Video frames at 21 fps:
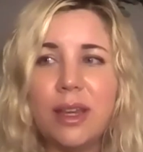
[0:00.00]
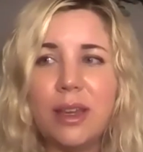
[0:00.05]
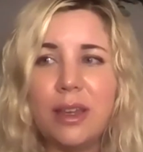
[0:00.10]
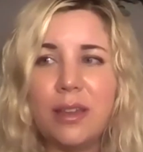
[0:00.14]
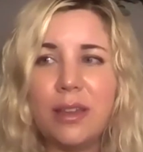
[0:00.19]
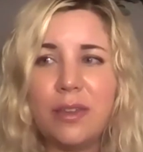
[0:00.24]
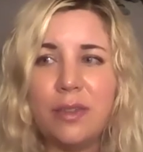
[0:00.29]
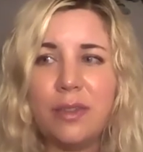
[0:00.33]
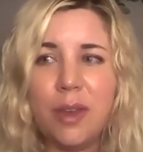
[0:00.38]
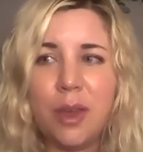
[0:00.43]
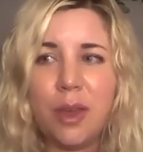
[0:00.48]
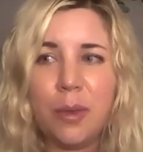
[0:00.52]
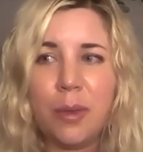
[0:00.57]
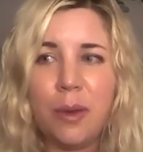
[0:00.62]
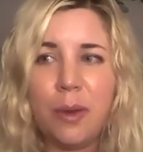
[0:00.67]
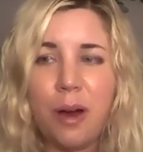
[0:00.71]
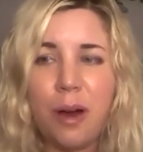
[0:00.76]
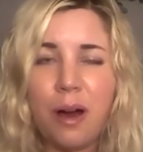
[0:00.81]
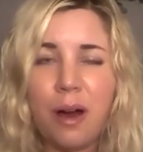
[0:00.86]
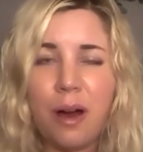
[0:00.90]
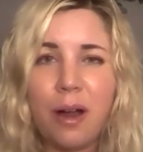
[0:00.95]
if
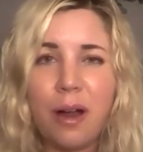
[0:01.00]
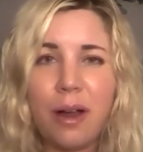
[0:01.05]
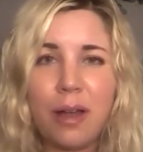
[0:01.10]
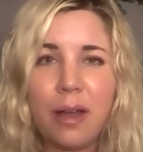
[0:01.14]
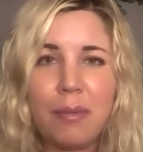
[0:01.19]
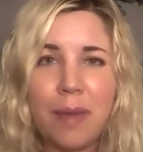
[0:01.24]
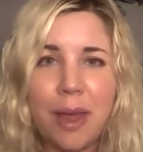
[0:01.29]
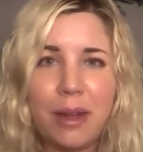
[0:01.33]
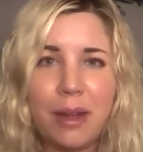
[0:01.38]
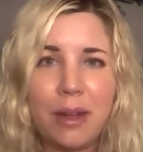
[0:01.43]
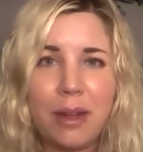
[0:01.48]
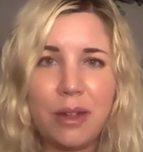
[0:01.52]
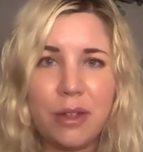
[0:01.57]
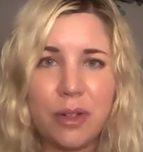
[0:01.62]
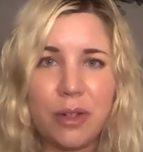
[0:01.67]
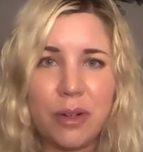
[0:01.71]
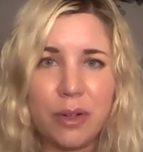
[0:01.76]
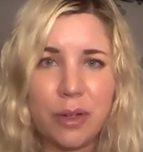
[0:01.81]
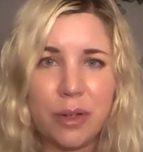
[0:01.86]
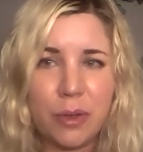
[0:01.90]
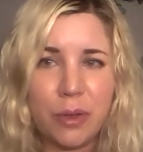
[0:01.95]
you are a
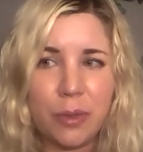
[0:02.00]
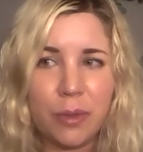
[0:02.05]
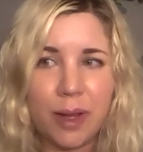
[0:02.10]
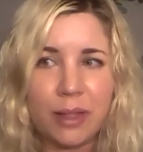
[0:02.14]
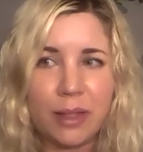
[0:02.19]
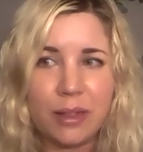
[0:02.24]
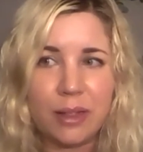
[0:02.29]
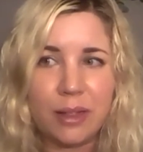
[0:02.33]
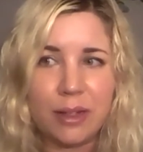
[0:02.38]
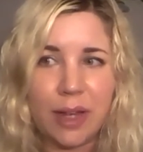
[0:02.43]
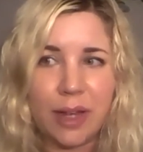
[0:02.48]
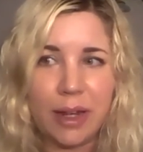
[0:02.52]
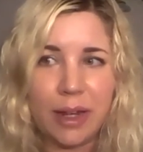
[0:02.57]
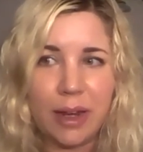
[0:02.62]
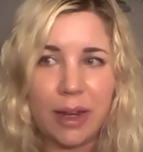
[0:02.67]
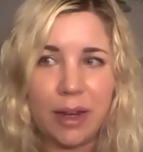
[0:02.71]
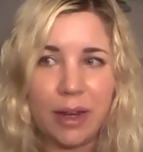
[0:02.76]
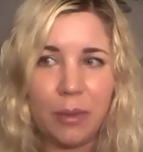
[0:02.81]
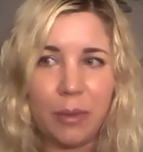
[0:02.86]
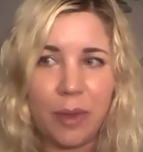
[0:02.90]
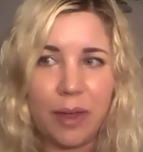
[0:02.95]
manager who
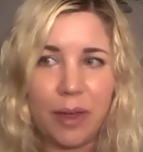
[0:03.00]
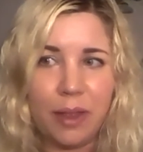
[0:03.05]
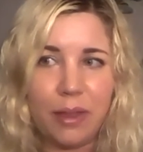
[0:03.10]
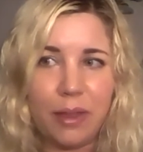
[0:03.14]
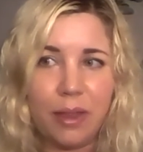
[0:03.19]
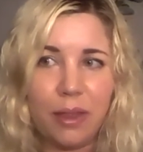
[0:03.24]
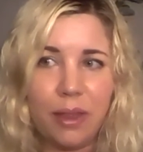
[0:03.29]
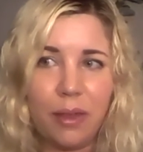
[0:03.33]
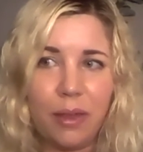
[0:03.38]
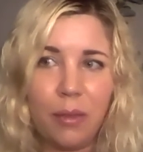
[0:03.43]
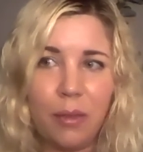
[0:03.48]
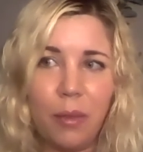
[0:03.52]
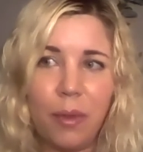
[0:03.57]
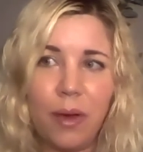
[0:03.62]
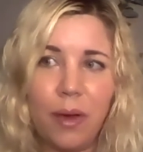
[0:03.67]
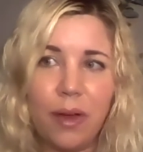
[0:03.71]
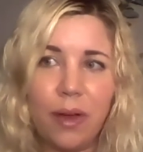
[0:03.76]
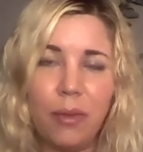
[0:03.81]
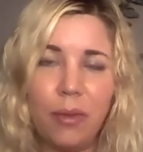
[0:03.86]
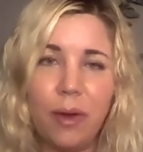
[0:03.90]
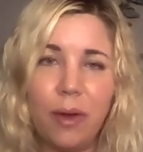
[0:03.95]
resonated with
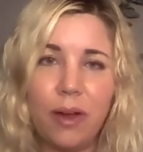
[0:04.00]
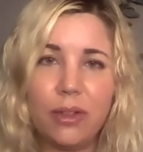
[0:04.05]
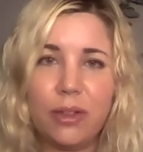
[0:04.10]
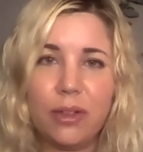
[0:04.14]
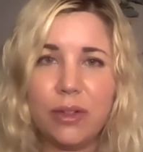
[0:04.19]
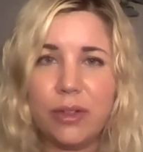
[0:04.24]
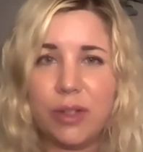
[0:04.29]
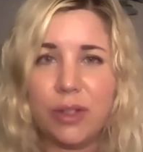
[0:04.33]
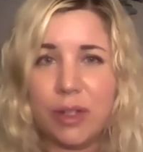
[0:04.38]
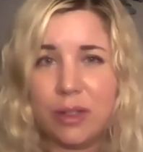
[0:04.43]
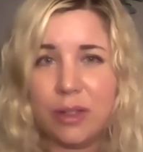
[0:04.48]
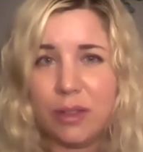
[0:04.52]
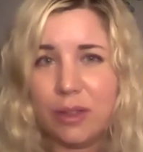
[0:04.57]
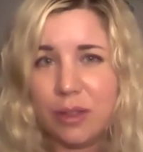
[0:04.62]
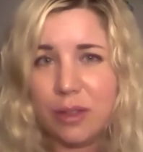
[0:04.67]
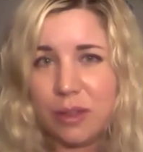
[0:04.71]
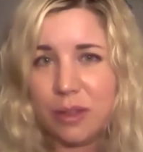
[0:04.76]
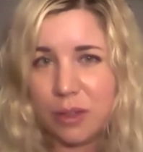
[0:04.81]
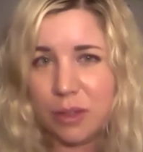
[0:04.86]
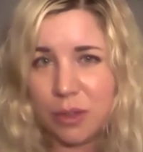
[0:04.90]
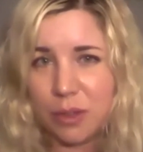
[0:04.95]
what Roger
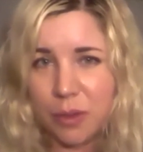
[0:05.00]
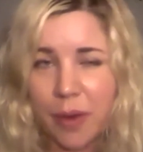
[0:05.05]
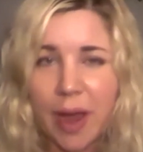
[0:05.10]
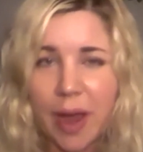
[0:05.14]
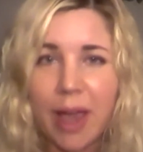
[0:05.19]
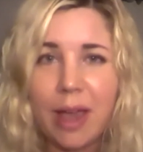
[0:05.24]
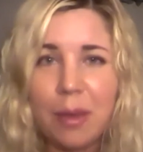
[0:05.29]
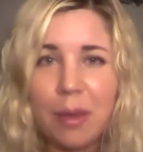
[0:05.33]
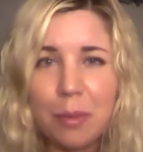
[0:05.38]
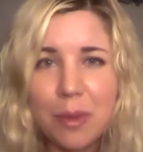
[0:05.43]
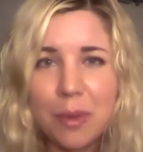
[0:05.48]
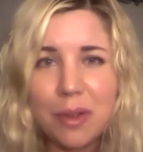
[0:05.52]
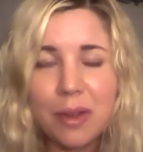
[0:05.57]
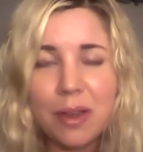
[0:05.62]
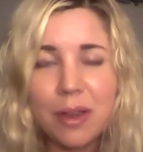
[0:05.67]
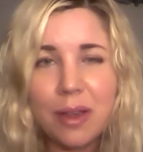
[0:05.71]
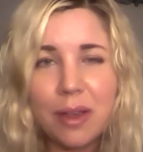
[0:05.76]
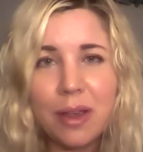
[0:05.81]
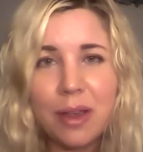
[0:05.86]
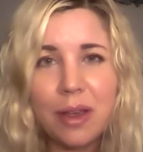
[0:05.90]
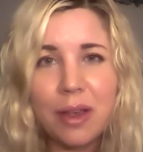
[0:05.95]
just described,
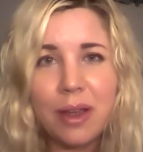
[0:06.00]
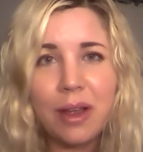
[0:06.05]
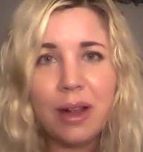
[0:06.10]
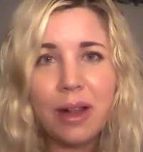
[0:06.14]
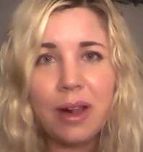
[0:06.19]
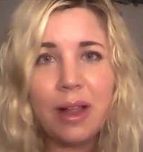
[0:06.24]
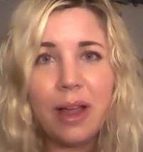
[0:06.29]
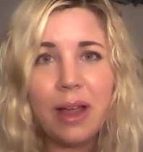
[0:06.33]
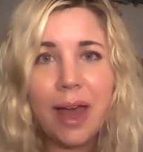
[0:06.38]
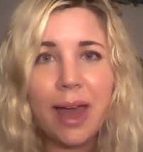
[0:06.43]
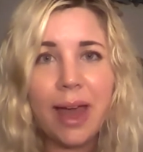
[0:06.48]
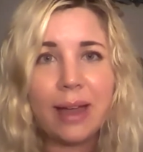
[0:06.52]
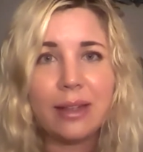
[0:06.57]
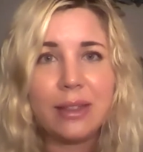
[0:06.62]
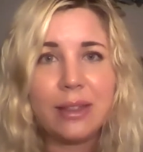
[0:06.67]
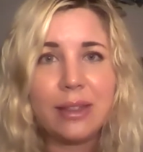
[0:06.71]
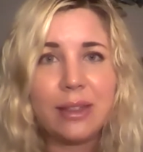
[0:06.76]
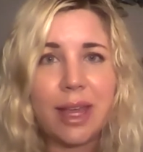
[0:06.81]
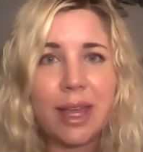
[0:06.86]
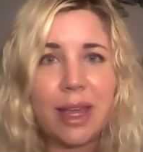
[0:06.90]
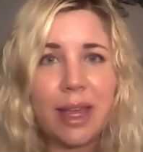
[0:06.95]
I'd
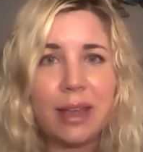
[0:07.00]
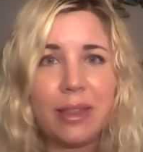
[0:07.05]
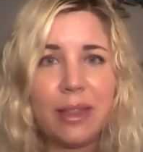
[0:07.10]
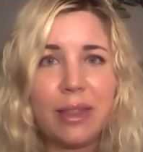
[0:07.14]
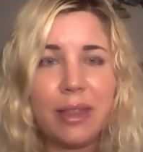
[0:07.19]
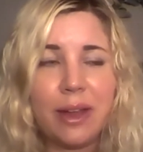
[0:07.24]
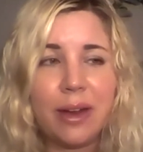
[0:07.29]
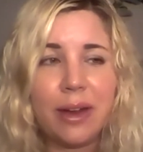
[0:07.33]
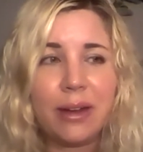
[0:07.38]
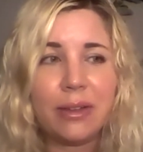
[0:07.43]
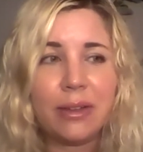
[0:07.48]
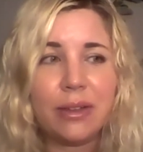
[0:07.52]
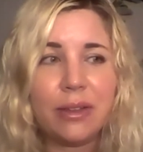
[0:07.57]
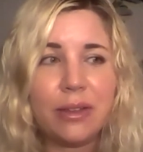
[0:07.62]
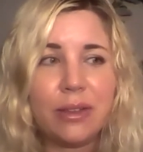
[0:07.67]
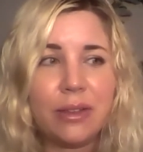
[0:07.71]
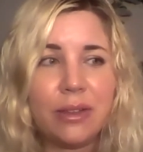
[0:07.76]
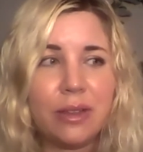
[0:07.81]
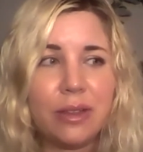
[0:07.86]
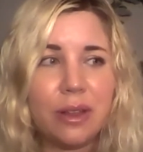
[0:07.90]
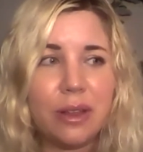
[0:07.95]
say
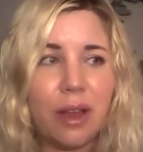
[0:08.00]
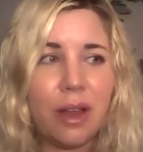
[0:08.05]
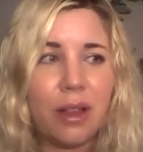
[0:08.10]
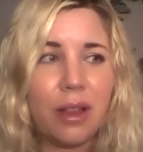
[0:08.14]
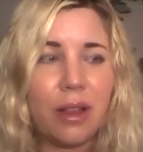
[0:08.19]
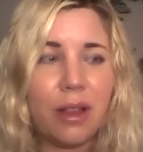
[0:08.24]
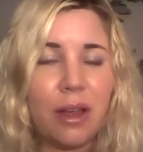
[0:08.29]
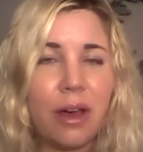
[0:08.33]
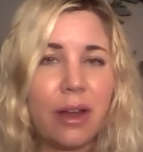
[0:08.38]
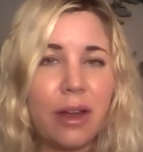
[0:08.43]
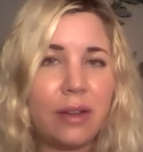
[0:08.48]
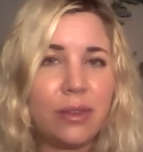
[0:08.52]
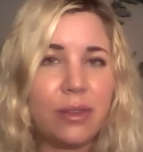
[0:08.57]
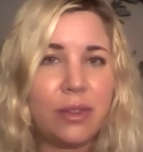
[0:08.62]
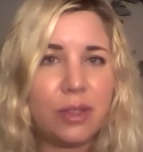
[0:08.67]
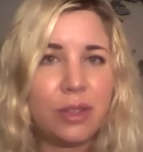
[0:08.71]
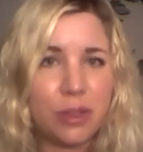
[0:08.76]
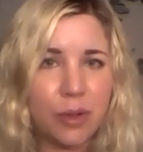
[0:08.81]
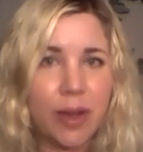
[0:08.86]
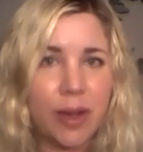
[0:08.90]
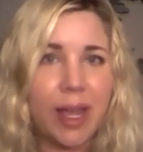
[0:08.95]
there's a lot of
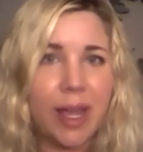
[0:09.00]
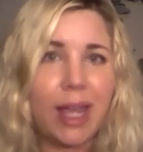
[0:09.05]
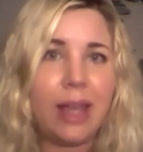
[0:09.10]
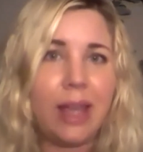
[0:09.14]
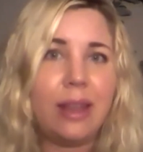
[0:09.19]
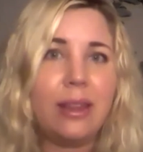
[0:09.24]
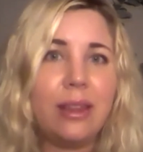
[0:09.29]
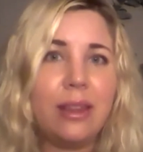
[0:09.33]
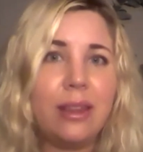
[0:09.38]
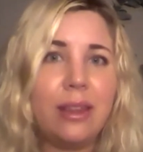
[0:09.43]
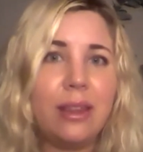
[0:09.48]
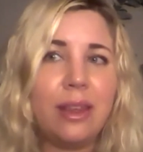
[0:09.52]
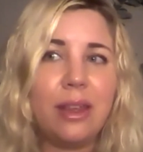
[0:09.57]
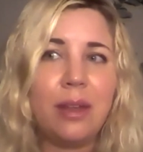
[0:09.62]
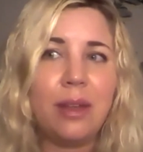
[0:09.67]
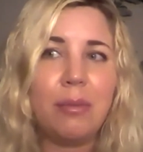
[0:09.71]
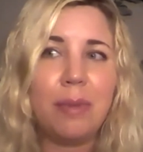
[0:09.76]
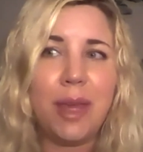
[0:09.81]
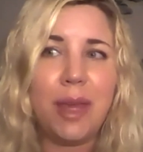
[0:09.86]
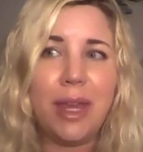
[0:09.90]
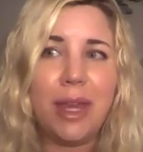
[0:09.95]
strength
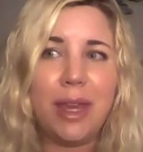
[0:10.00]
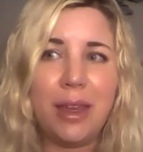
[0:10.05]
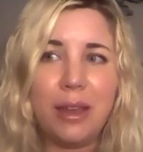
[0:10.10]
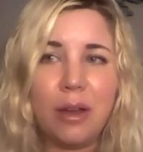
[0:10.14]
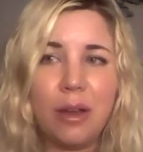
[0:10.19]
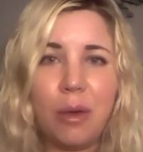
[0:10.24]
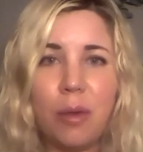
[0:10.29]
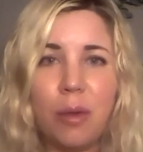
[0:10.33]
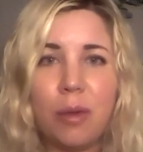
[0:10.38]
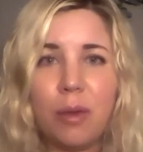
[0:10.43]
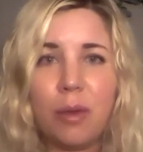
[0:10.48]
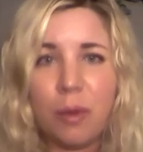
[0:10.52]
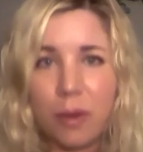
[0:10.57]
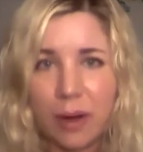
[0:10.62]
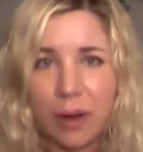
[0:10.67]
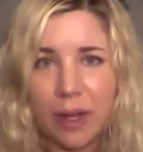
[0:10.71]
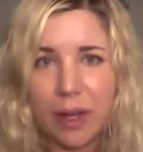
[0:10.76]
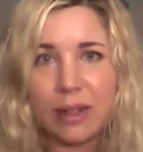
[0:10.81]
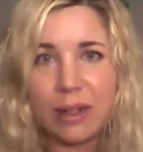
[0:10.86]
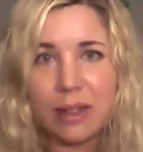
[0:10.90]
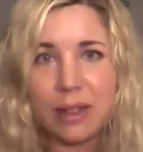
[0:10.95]
in being
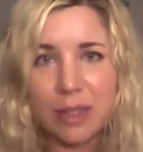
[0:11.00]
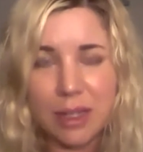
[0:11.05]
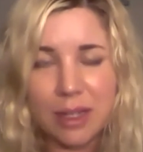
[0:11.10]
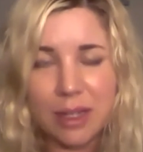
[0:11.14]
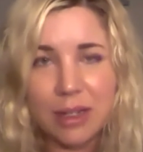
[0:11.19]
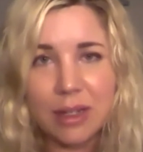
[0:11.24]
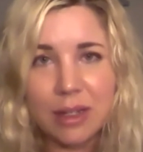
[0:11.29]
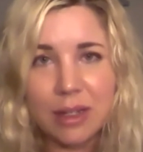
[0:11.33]
goal-oriented.